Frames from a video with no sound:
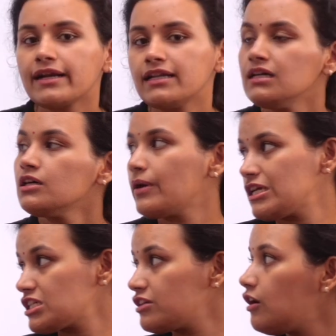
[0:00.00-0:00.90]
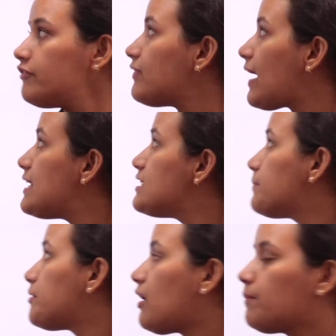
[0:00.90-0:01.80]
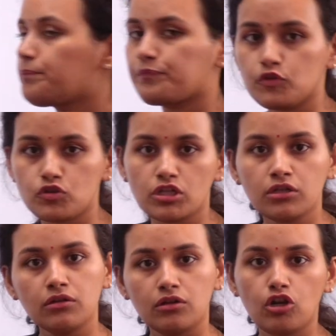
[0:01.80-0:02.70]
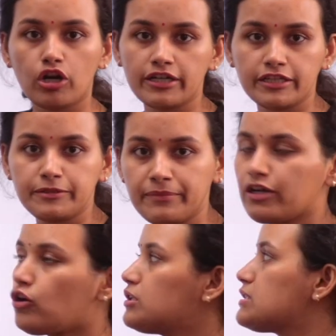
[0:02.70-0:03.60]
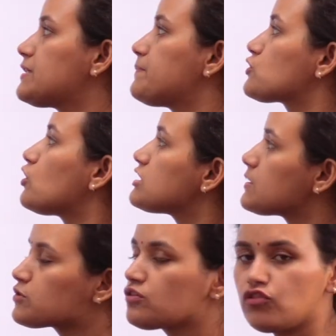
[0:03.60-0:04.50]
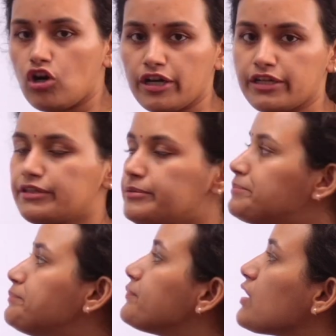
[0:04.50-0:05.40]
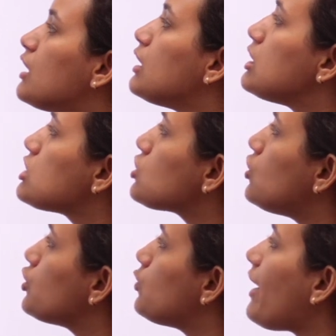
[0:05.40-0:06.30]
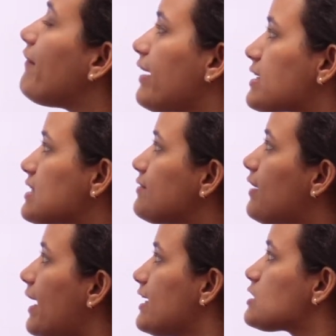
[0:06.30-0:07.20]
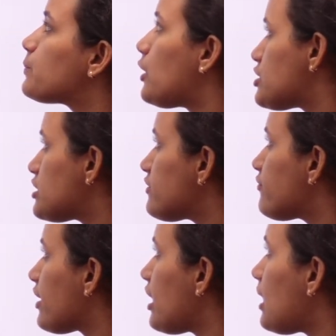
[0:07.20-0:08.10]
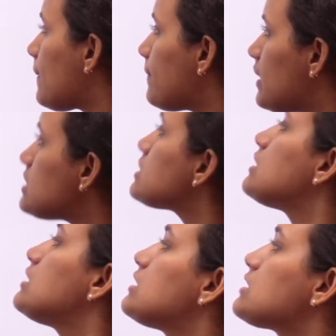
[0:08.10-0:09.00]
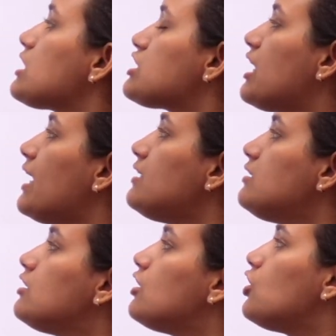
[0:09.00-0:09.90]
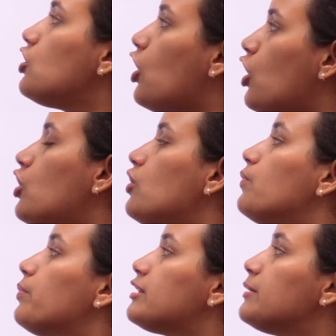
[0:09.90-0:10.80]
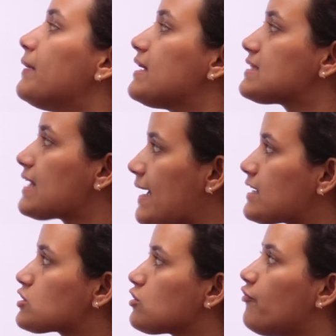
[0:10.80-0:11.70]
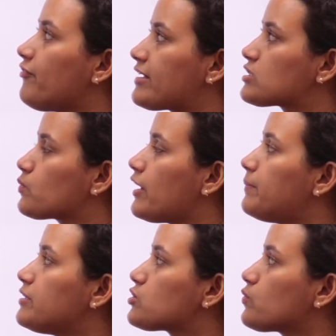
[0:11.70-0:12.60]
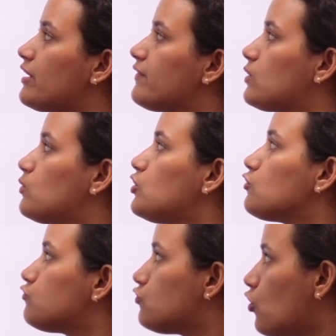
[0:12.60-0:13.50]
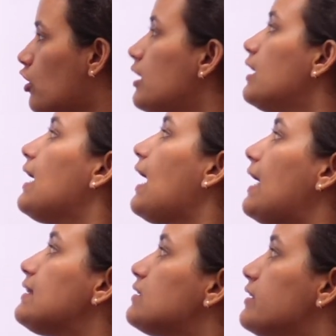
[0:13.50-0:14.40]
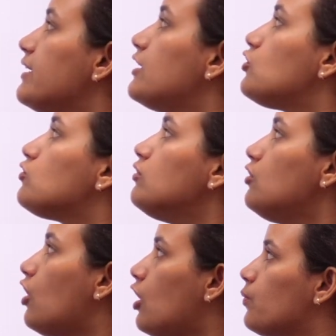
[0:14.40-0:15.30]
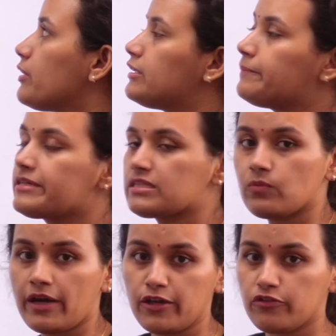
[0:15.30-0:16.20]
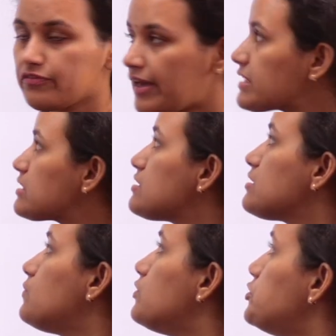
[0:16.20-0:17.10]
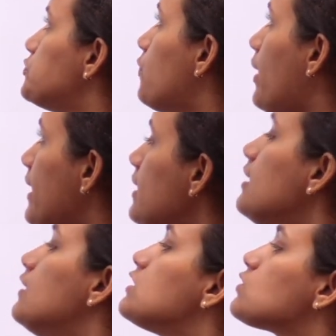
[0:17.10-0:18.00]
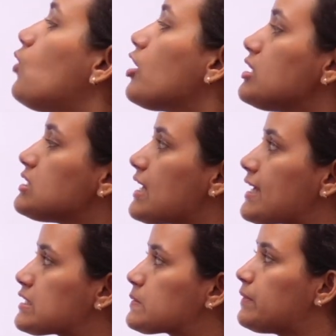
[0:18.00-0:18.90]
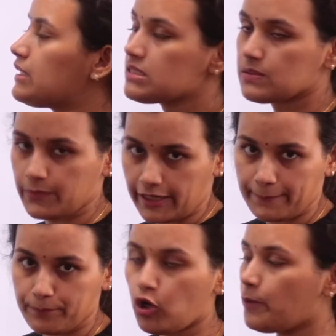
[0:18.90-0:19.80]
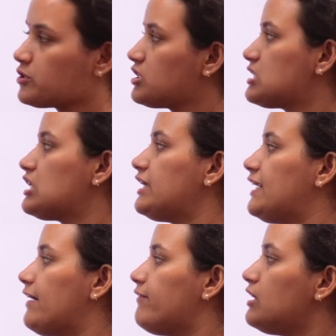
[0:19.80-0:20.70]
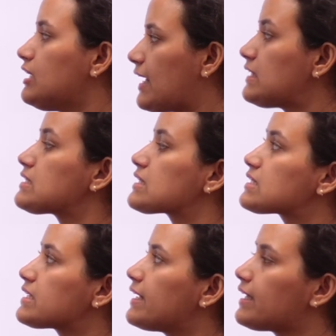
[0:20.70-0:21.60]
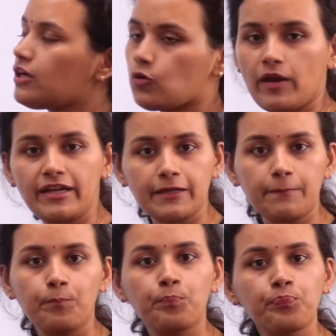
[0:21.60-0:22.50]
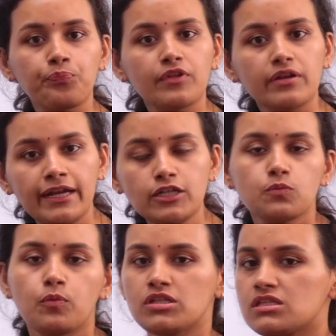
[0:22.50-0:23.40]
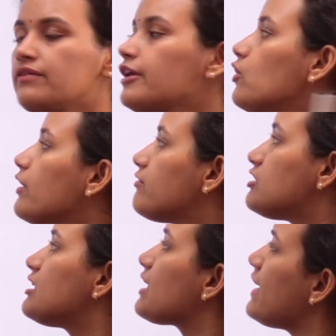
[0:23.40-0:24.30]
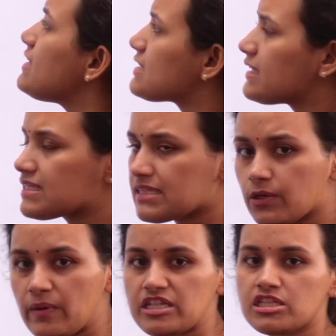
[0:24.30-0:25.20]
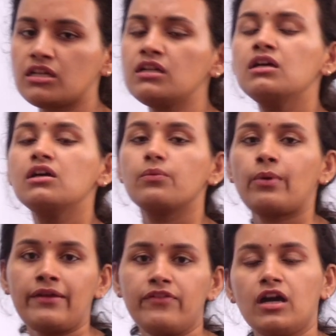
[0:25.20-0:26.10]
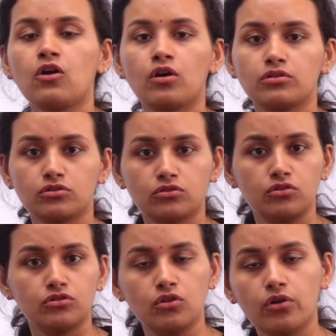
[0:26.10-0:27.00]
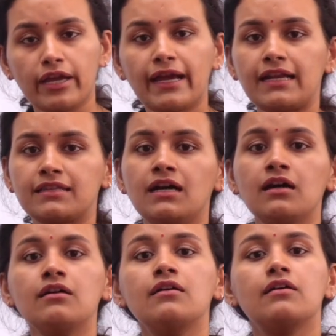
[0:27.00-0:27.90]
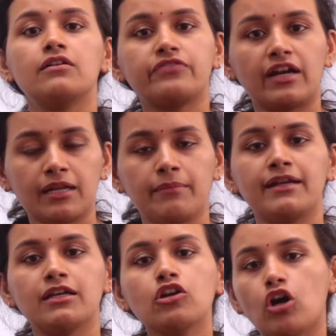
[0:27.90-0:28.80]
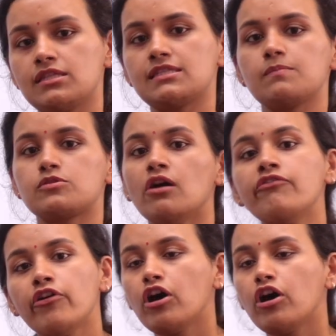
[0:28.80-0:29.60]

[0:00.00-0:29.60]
at a question of algebra using logarithmic concepts, concepts of logarithm. So you have x and y as positive real numbers such that log with the base x of x square plus 12 equal to 4 and 3 into log with the base y of x is equal to 1. So what is x plus y? The options are 11, 10, 68 and 20. Right. So pause the video, give it a try. It's an easy question where we are looking at the fundamental concepts of